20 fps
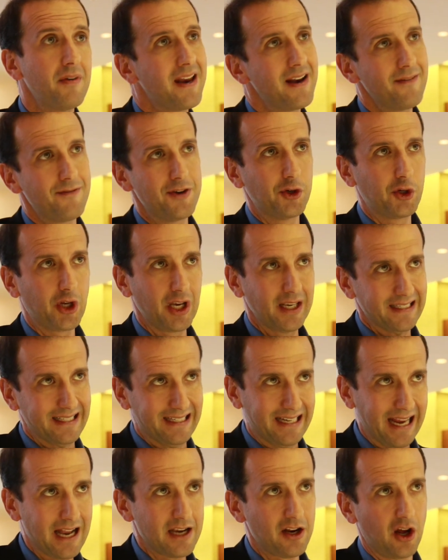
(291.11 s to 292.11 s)
And if you can
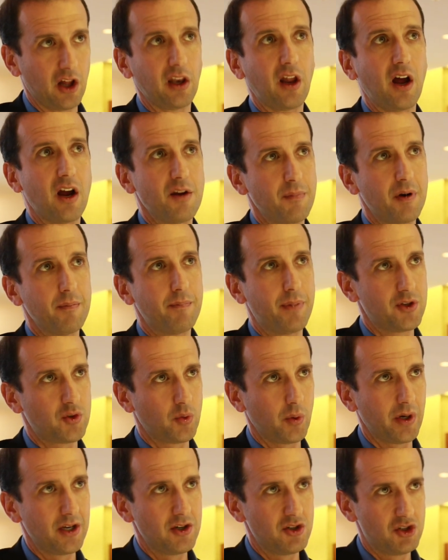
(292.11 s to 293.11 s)
get alignment
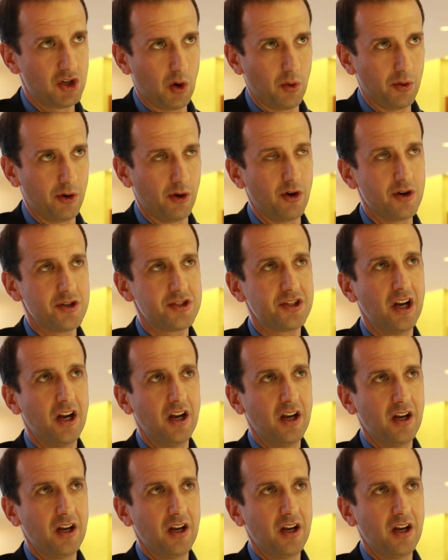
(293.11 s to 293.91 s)
between donors,